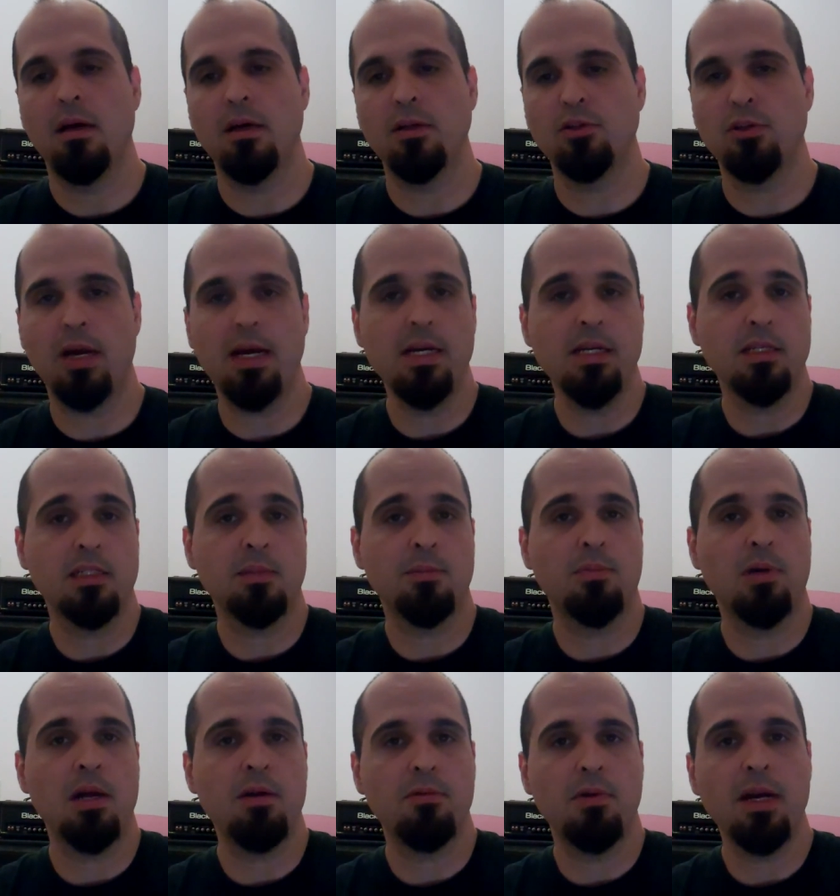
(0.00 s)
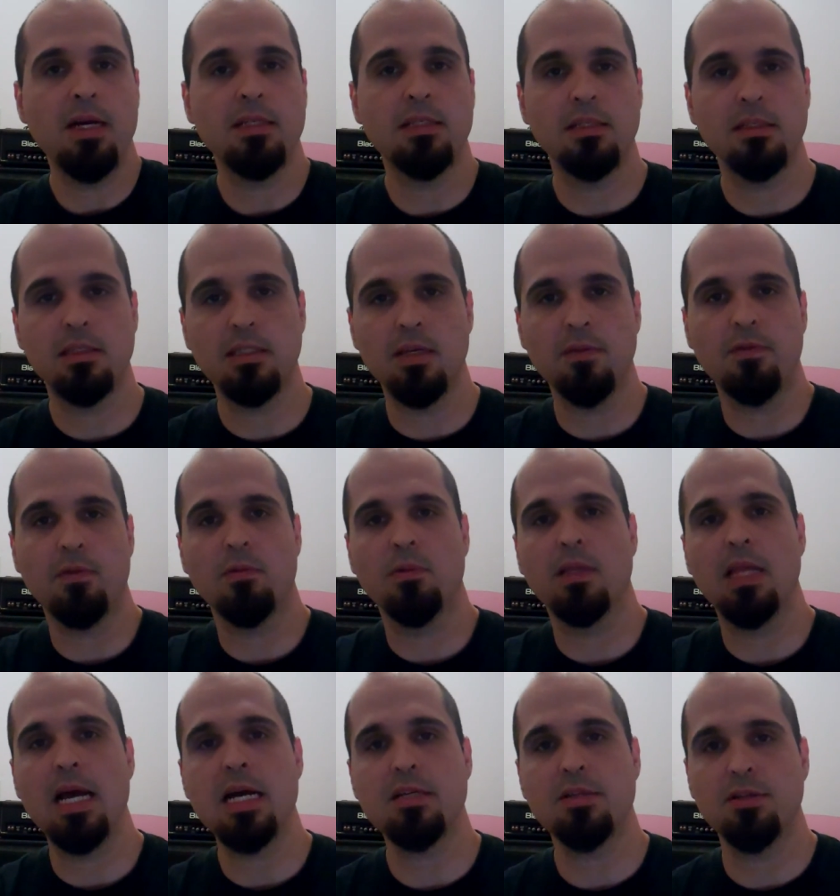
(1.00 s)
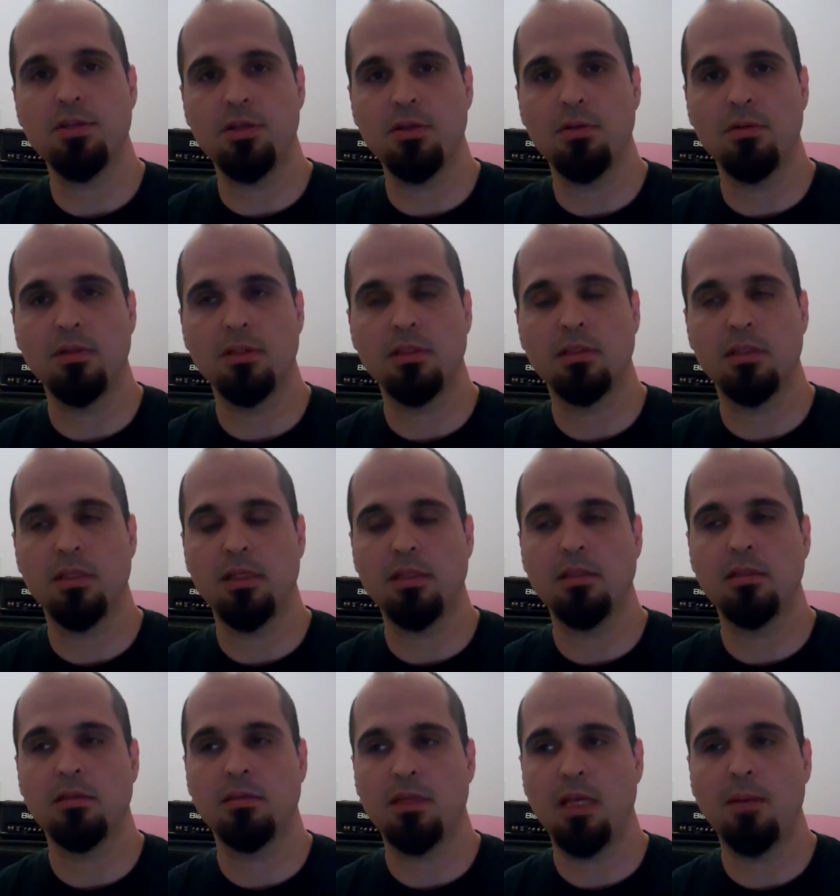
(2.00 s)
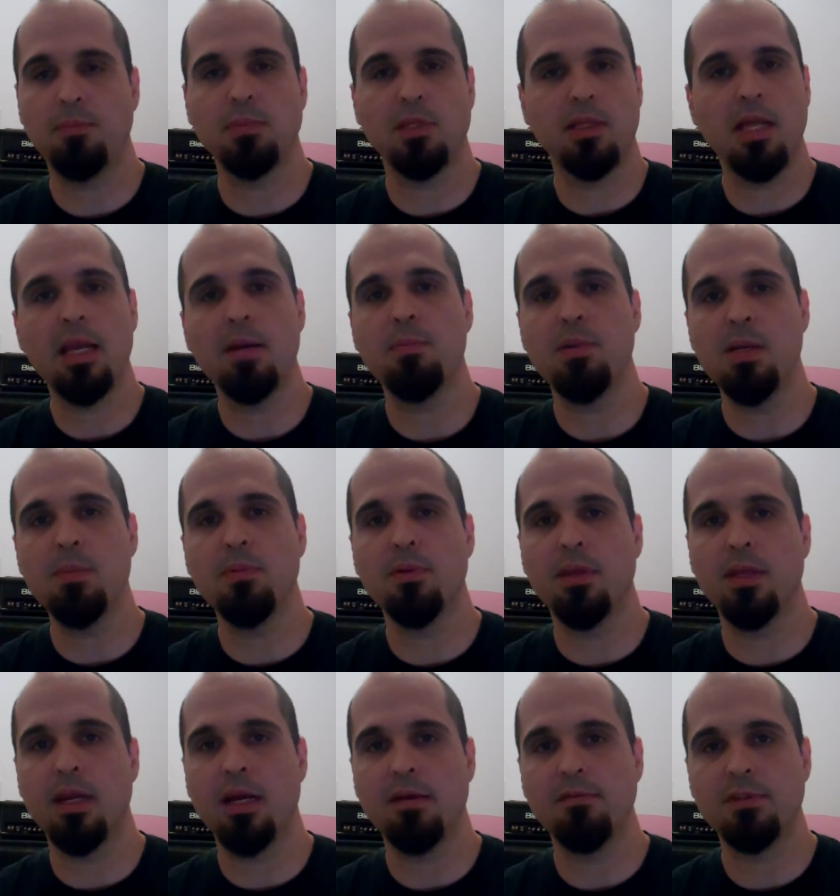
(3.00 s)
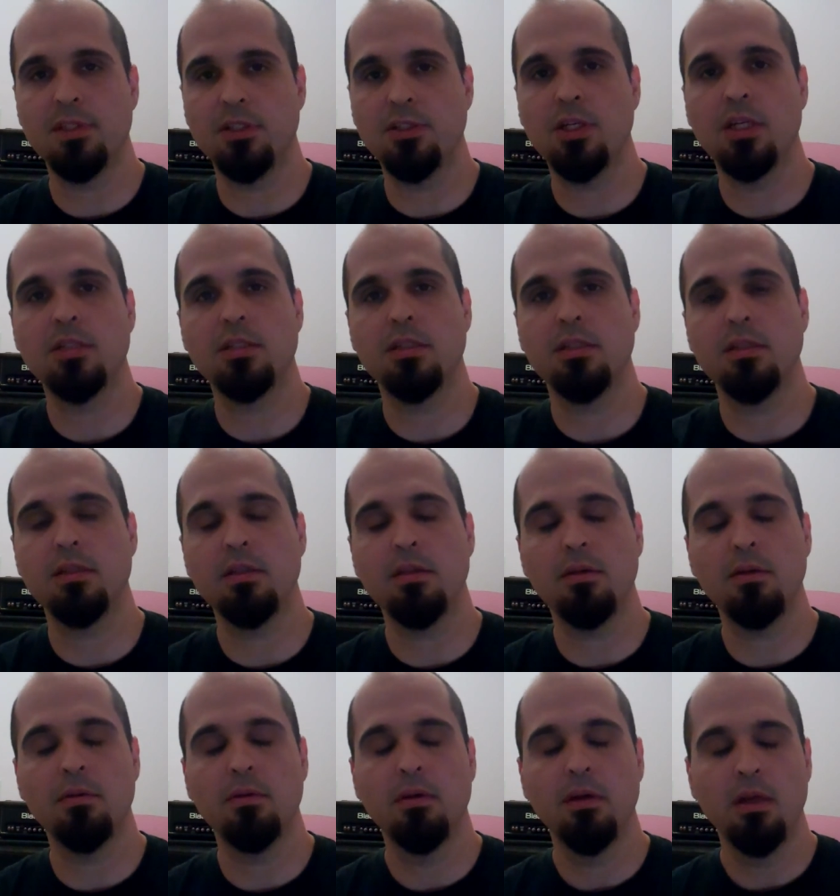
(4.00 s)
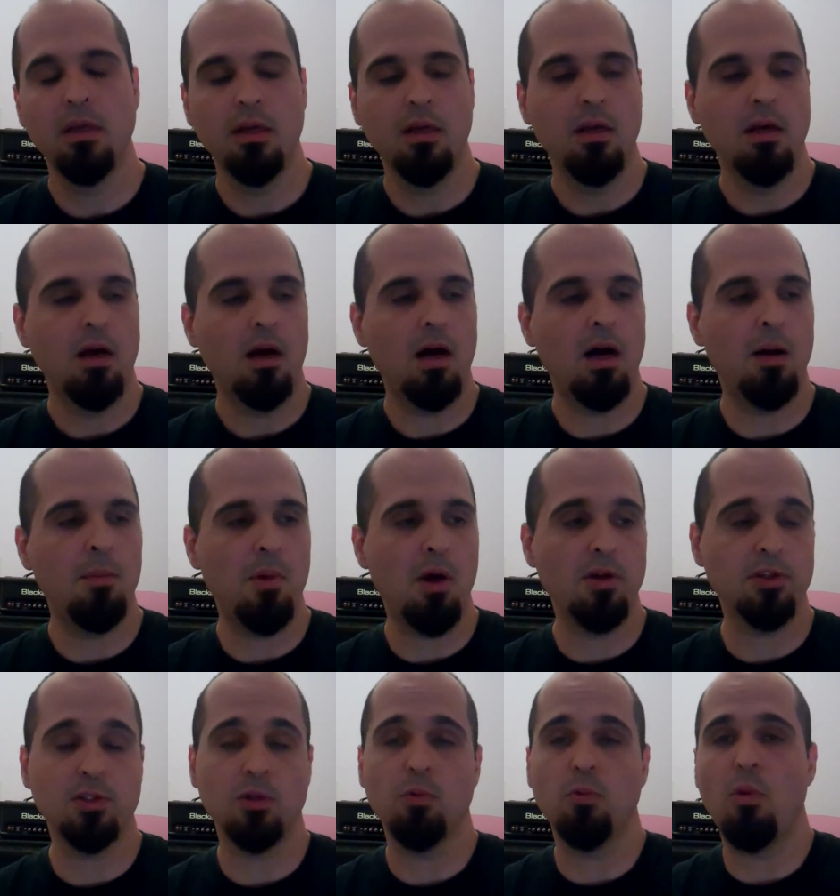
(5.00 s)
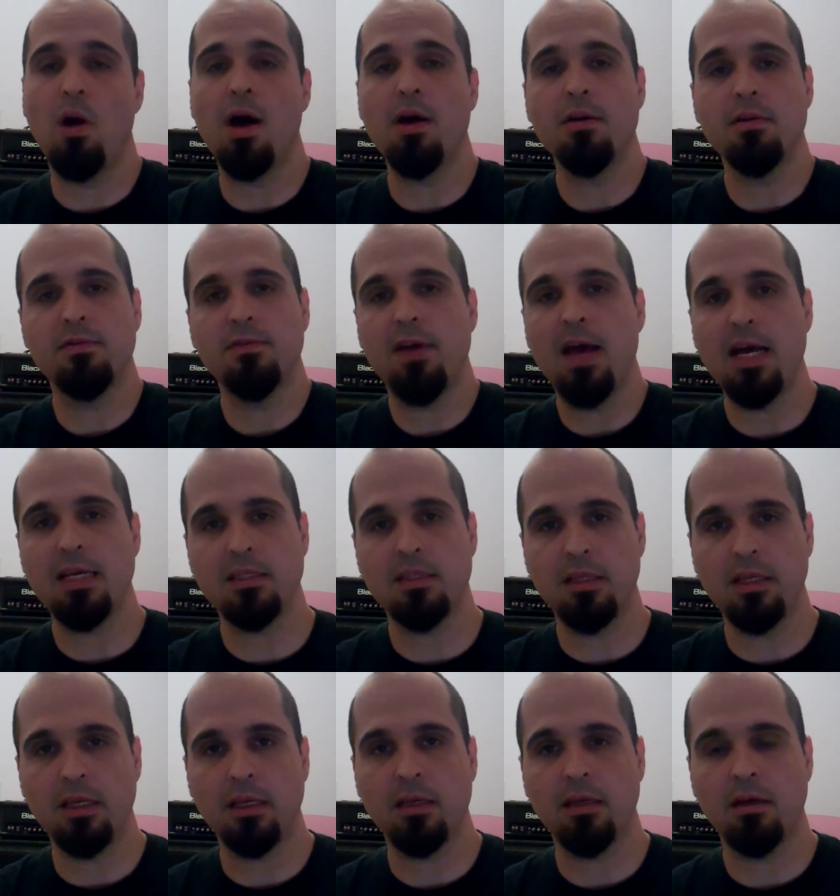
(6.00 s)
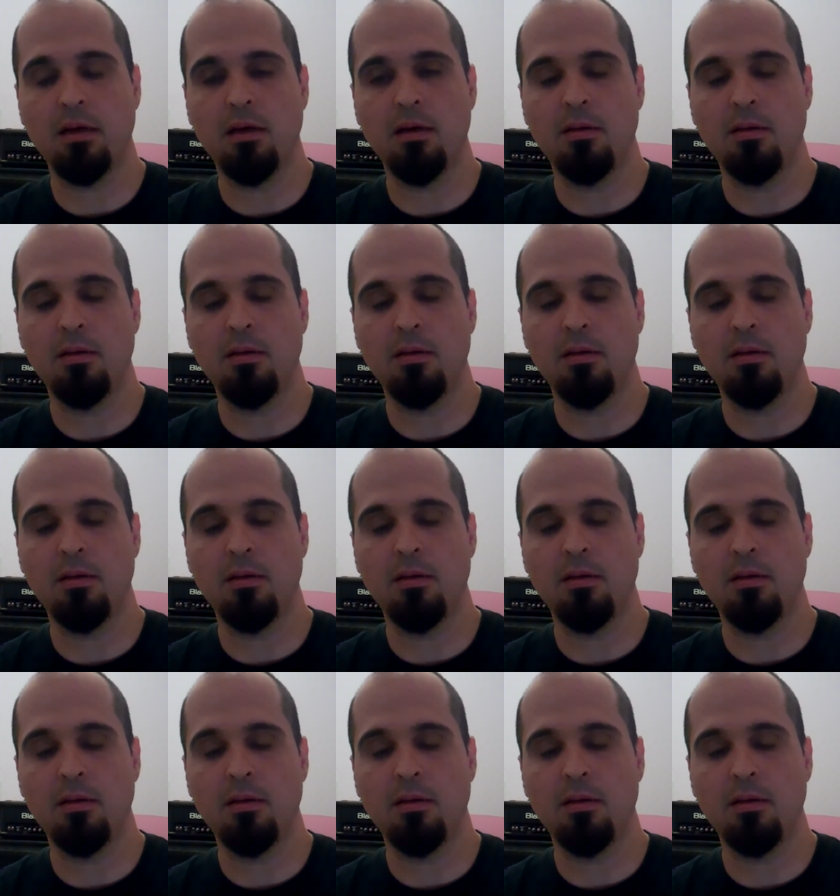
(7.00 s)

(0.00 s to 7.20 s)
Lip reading: Try eating some brown rice and see if it relaxes you. It's helped a lot of people that I've suggested it to. Also water fasting.